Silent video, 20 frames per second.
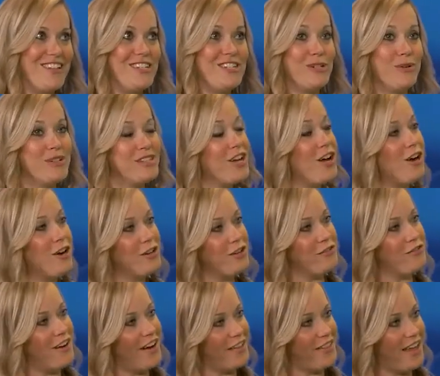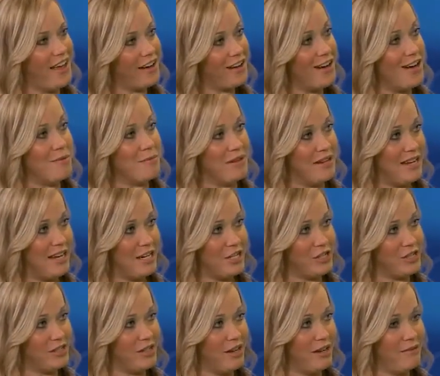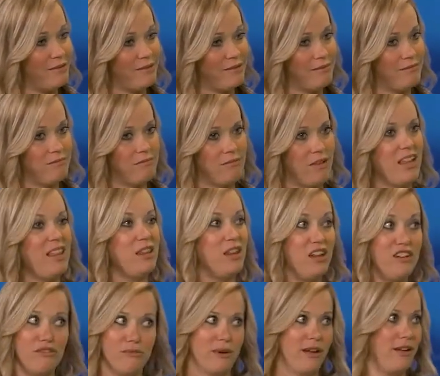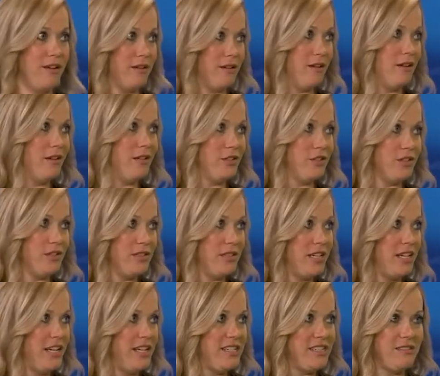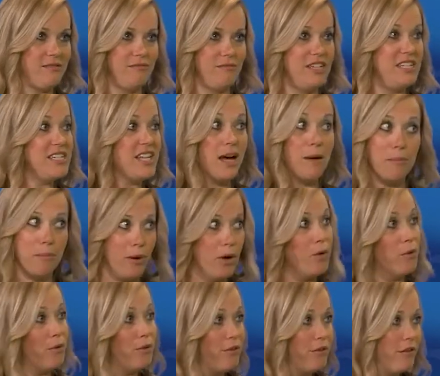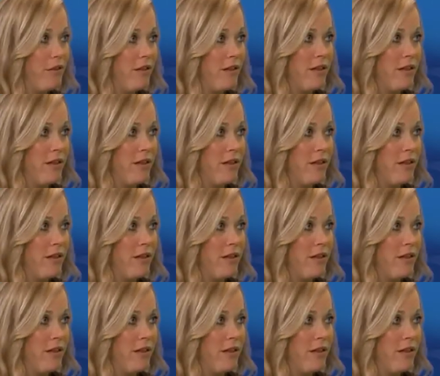So it's hard to find that combination. I love my oncologist. He's got both.